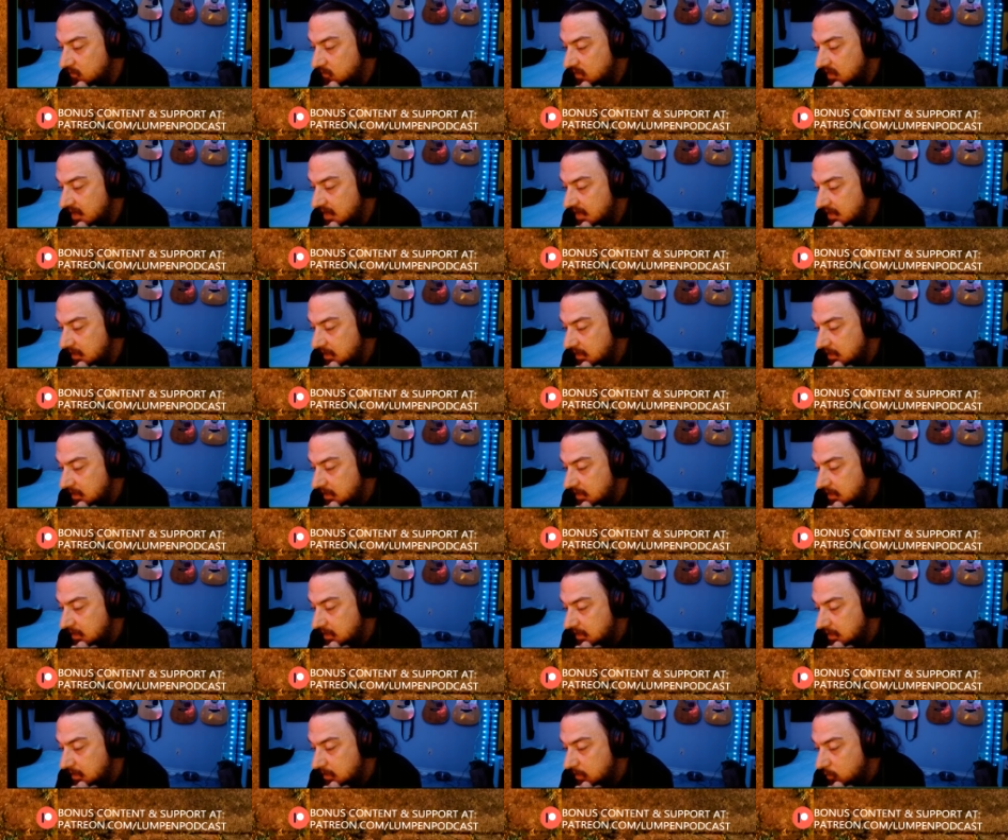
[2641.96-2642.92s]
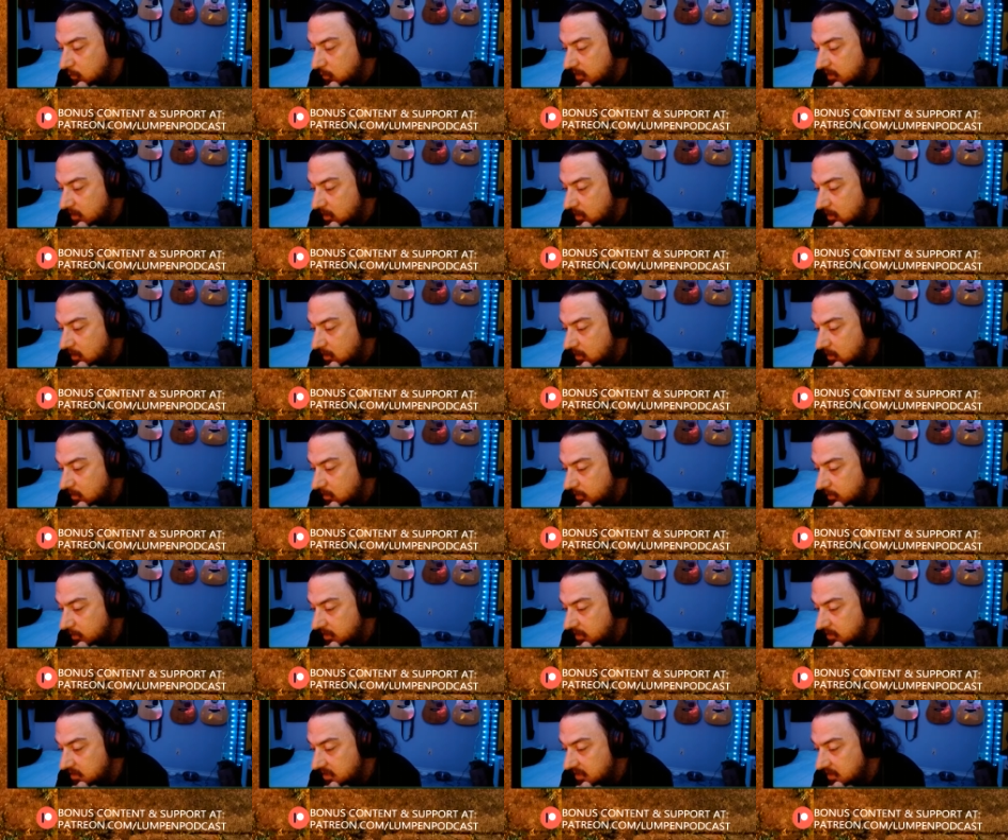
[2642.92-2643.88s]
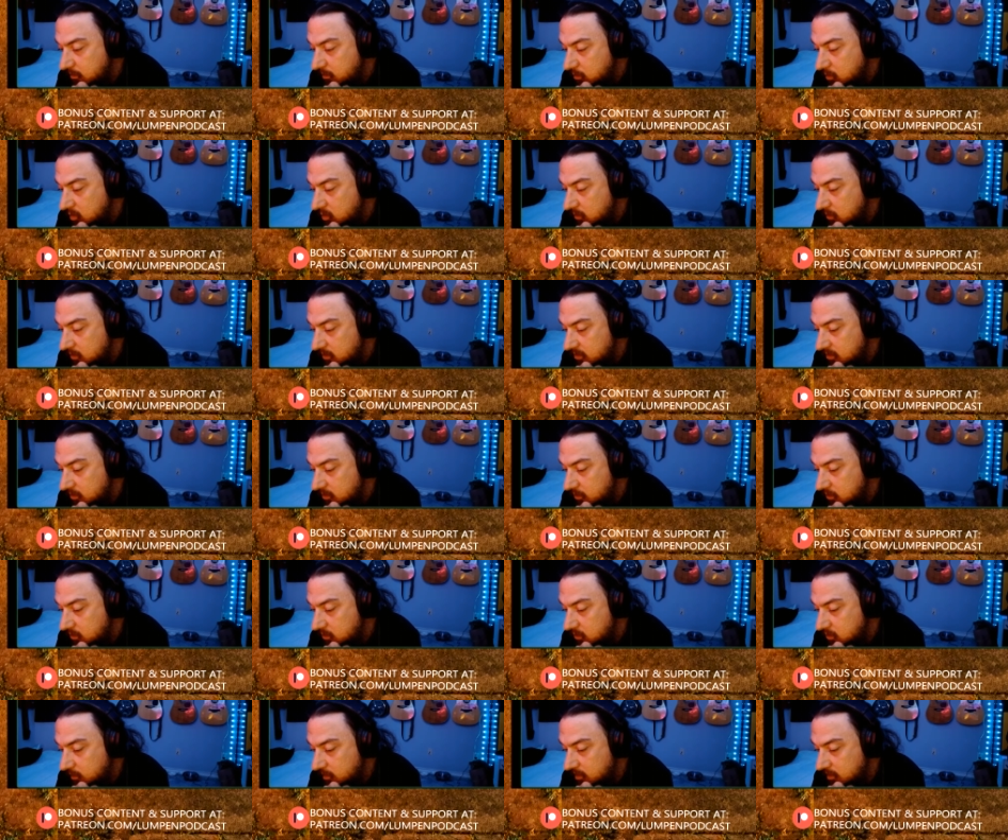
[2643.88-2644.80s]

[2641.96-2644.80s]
like we contain multitudes.